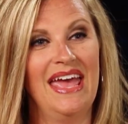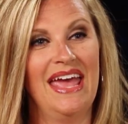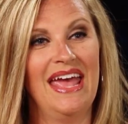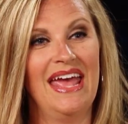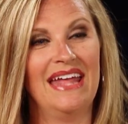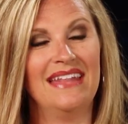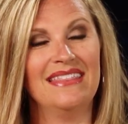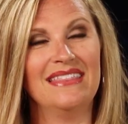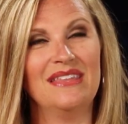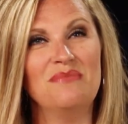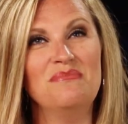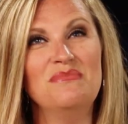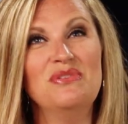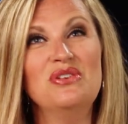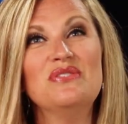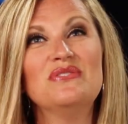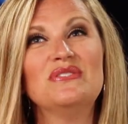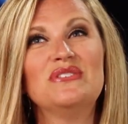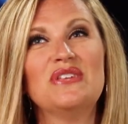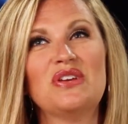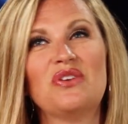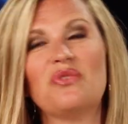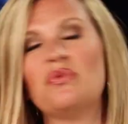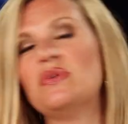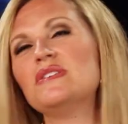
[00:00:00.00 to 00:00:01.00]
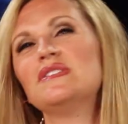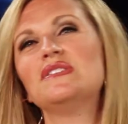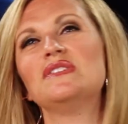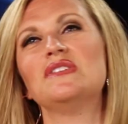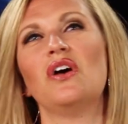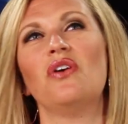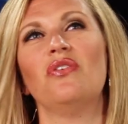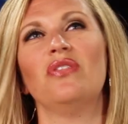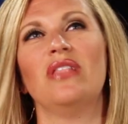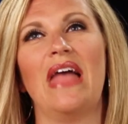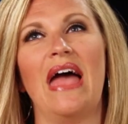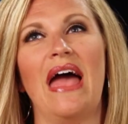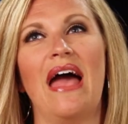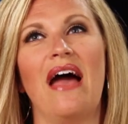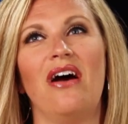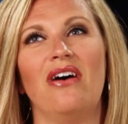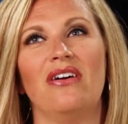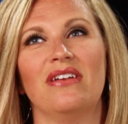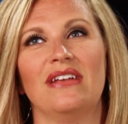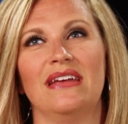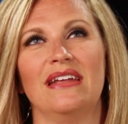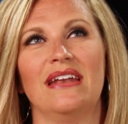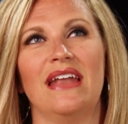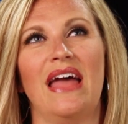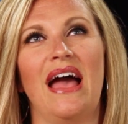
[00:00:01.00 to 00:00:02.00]
And the music was so
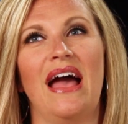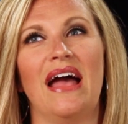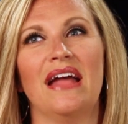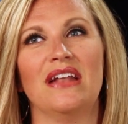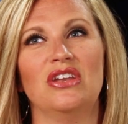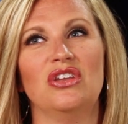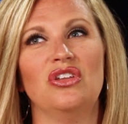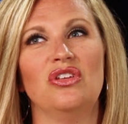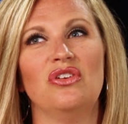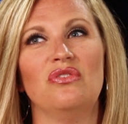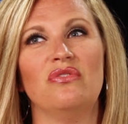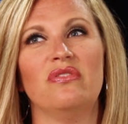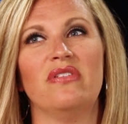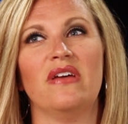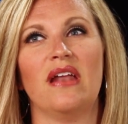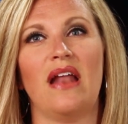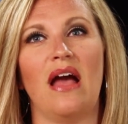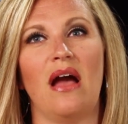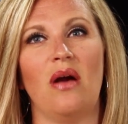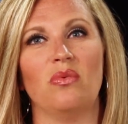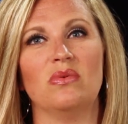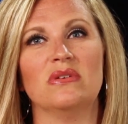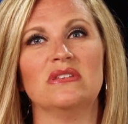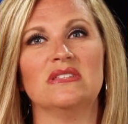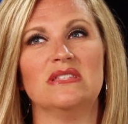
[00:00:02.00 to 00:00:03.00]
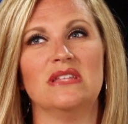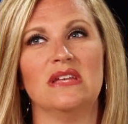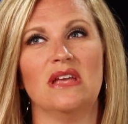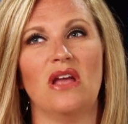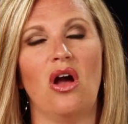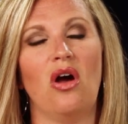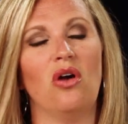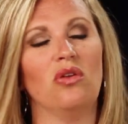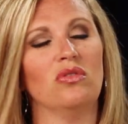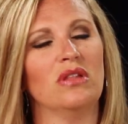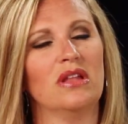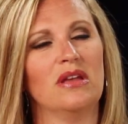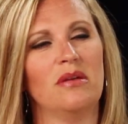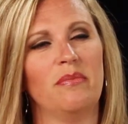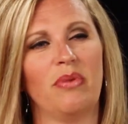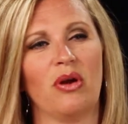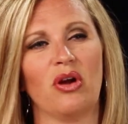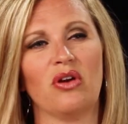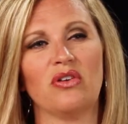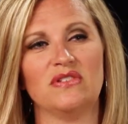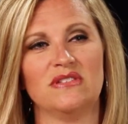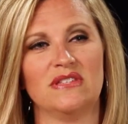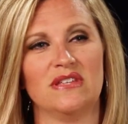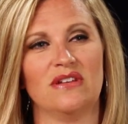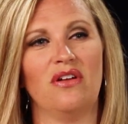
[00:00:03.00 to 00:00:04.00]
loud, and I knew that I was the only
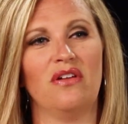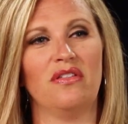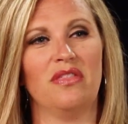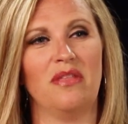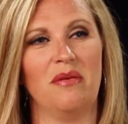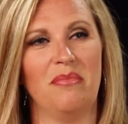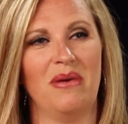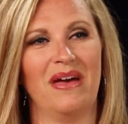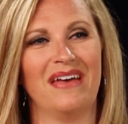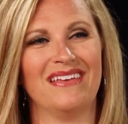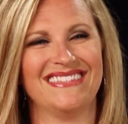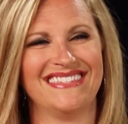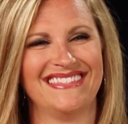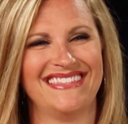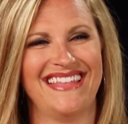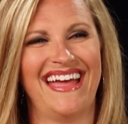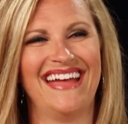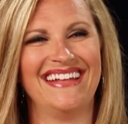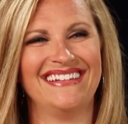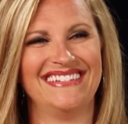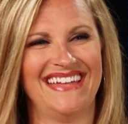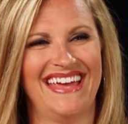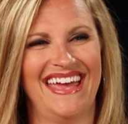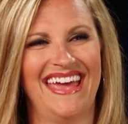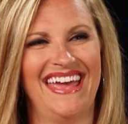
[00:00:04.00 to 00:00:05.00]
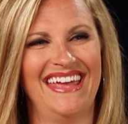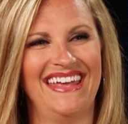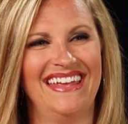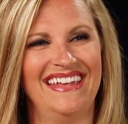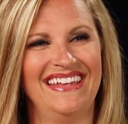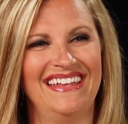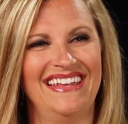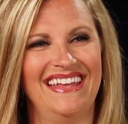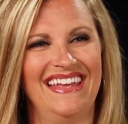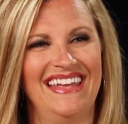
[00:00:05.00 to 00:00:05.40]
person on the bus that day.